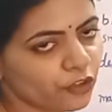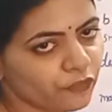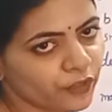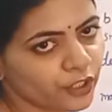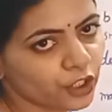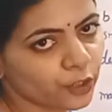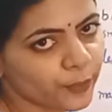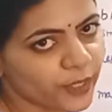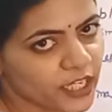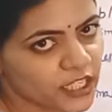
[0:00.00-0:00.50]
rough
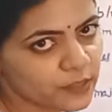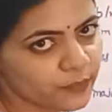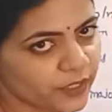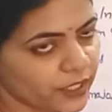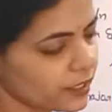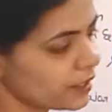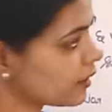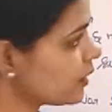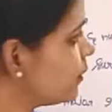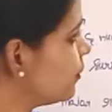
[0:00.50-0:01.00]

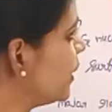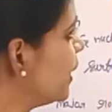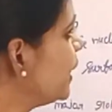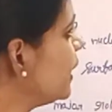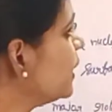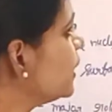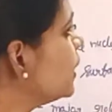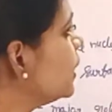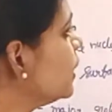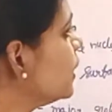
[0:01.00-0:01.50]
endoplasmic reticulum.
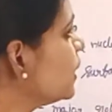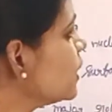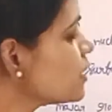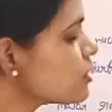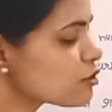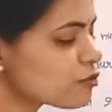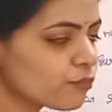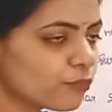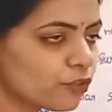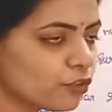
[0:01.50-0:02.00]
Here
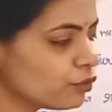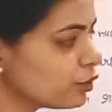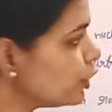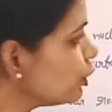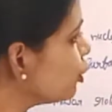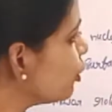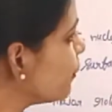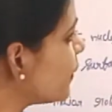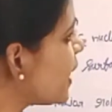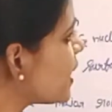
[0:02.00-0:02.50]
in smooth
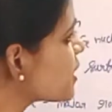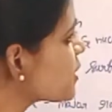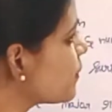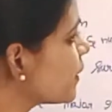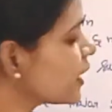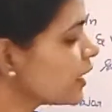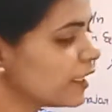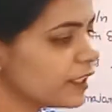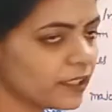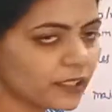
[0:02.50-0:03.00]

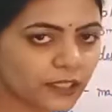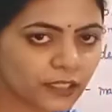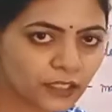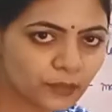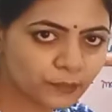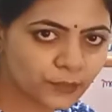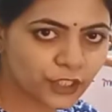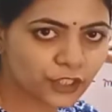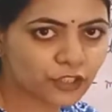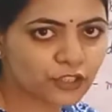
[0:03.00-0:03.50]
endoplasmic
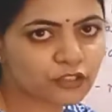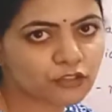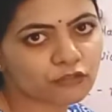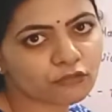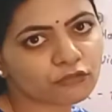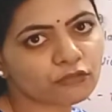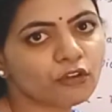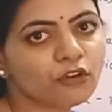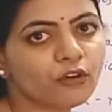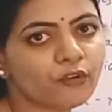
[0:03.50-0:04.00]
reticulum, there is
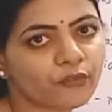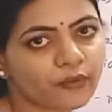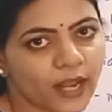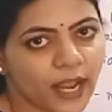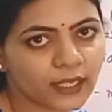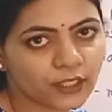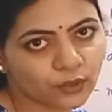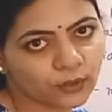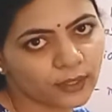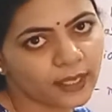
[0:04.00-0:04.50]
no
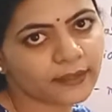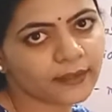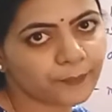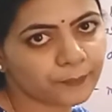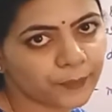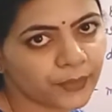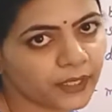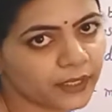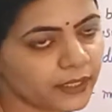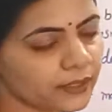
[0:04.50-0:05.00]

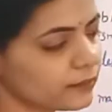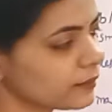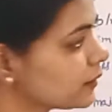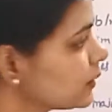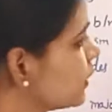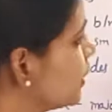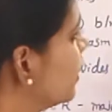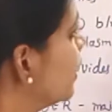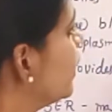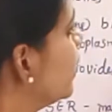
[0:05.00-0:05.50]
granular
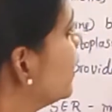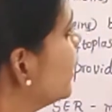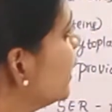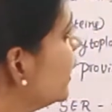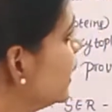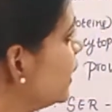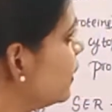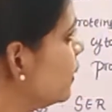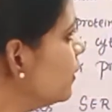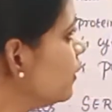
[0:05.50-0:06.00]
appearance.
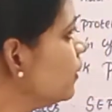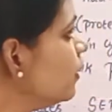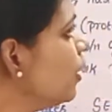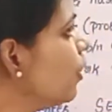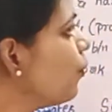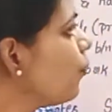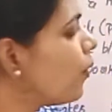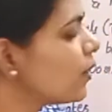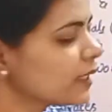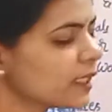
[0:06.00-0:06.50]
Here,
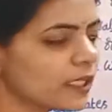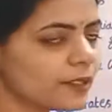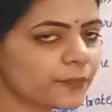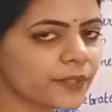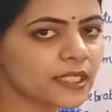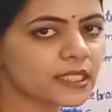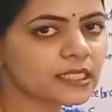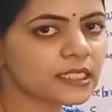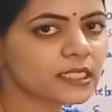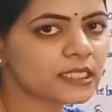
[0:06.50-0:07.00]
what are
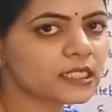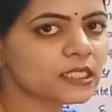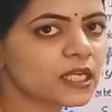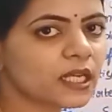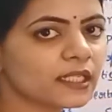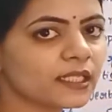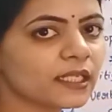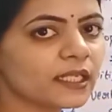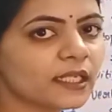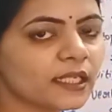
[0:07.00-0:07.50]
present
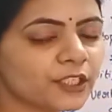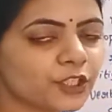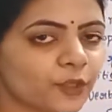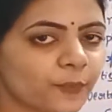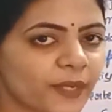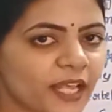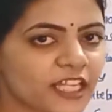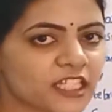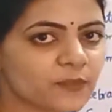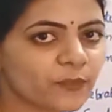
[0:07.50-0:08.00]
on the
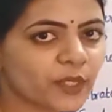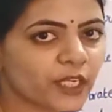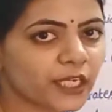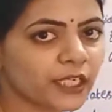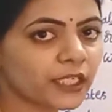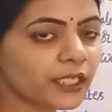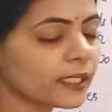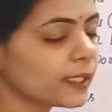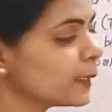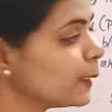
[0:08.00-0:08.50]
endoplasmic
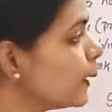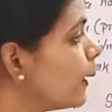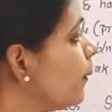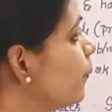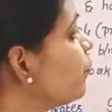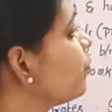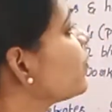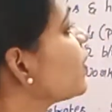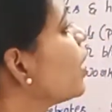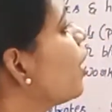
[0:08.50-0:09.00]

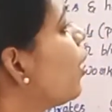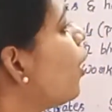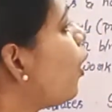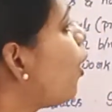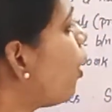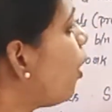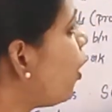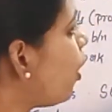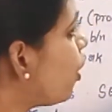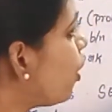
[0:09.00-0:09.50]
reticulum?
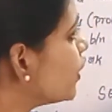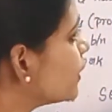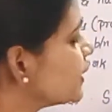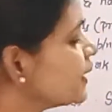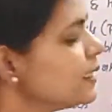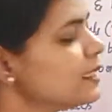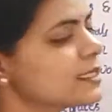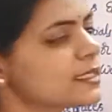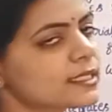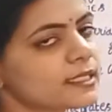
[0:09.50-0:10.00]
On
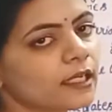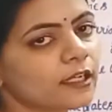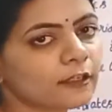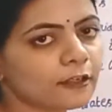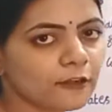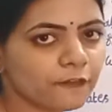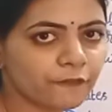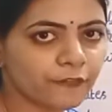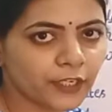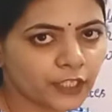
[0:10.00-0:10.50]
this
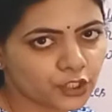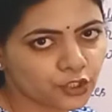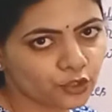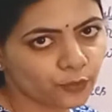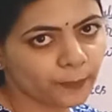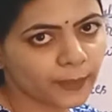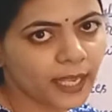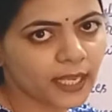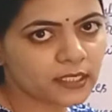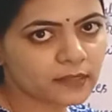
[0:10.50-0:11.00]
rough
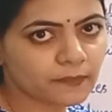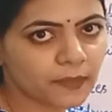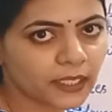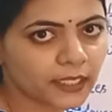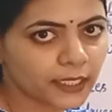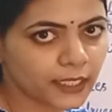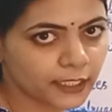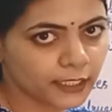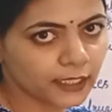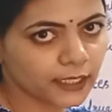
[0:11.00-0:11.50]

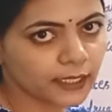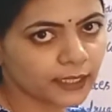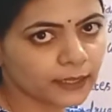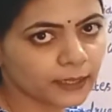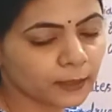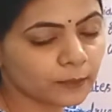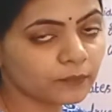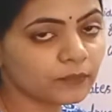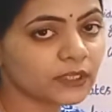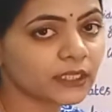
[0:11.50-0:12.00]
endoplasmic
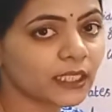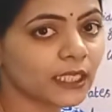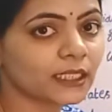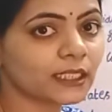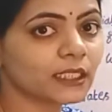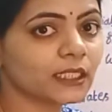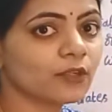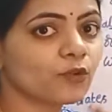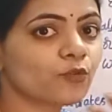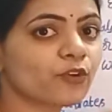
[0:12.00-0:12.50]
reticulum,
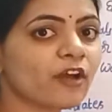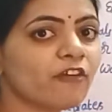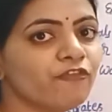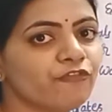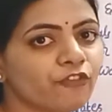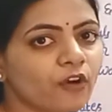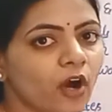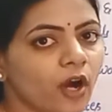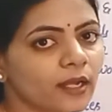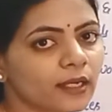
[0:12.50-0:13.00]
that
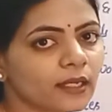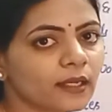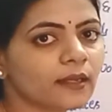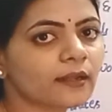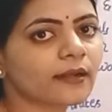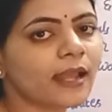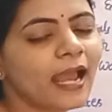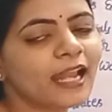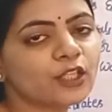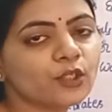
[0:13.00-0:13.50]
rough or
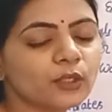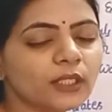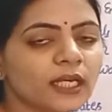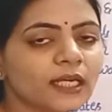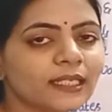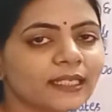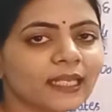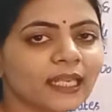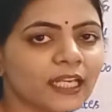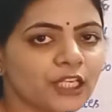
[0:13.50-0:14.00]

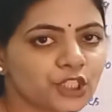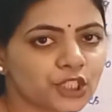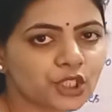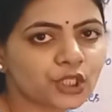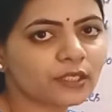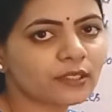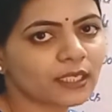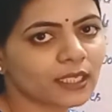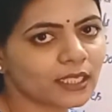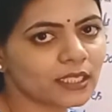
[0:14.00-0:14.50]
granular
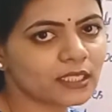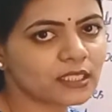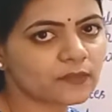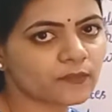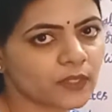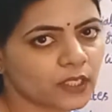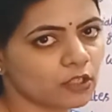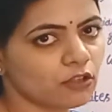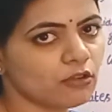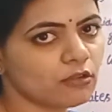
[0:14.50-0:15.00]
nature
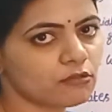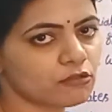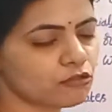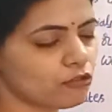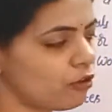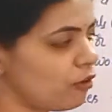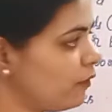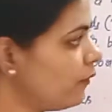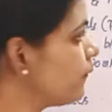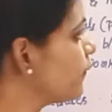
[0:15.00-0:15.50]
is because
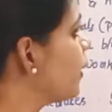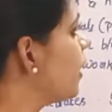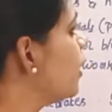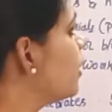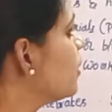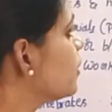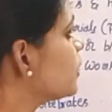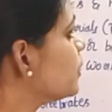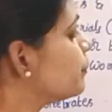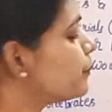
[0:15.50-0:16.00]
of
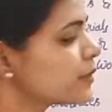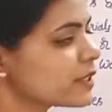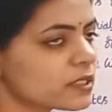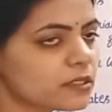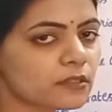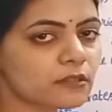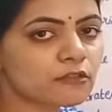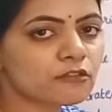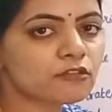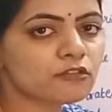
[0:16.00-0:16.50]
the
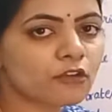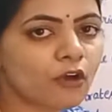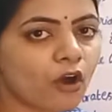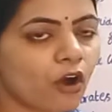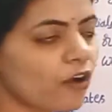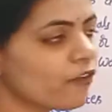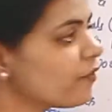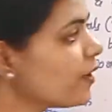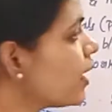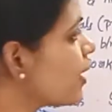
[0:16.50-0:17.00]
presence
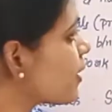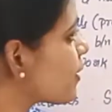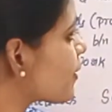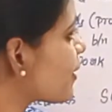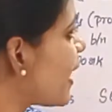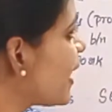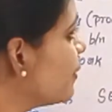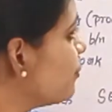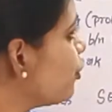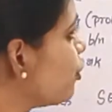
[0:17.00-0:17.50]
of
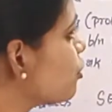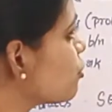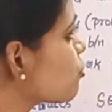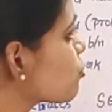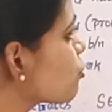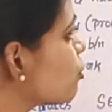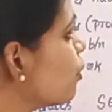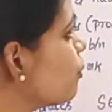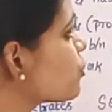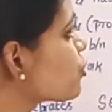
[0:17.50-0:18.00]

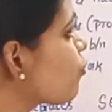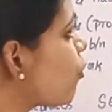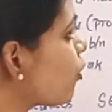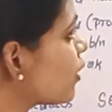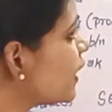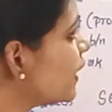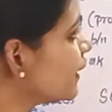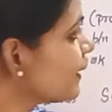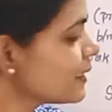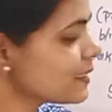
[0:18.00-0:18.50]
ribosomes.
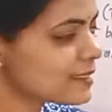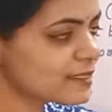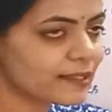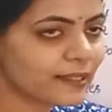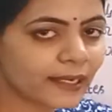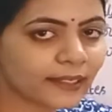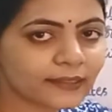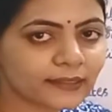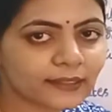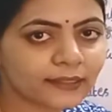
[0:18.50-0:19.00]
What are these
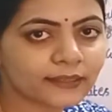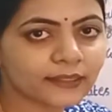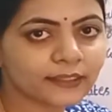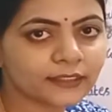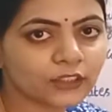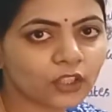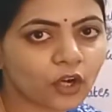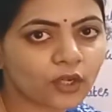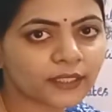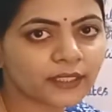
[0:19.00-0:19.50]
red
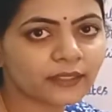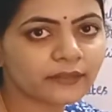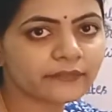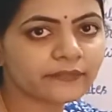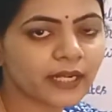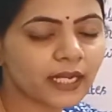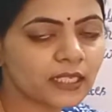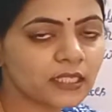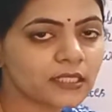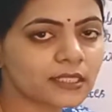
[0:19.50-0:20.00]
colored
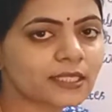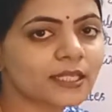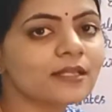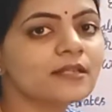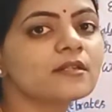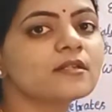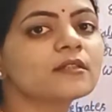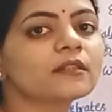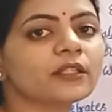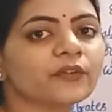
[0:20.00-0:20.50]
dotted
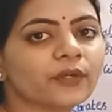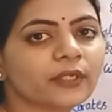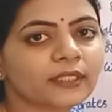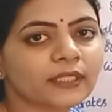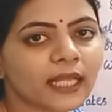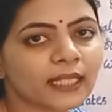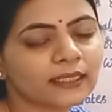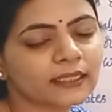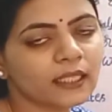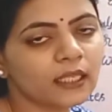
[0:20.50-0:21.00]
ones? They
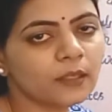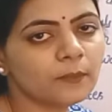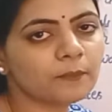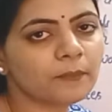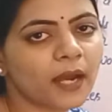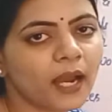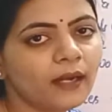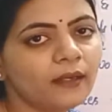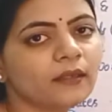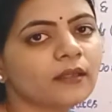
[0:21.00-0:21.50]
were
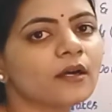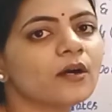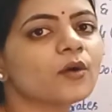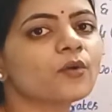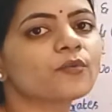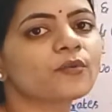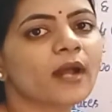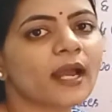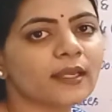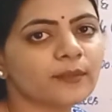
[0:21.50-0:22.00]
nothing
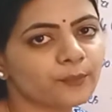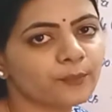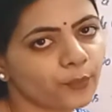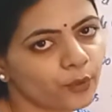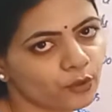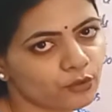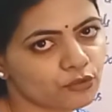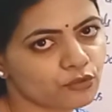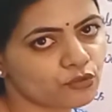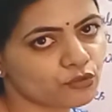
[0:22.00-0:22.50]
but
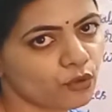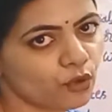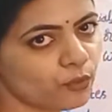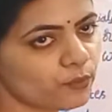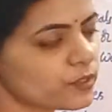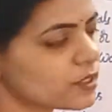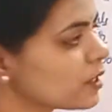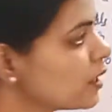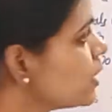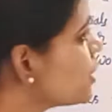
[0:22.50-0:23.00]

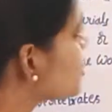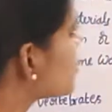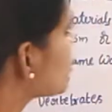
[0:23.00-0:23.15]
ribosomes.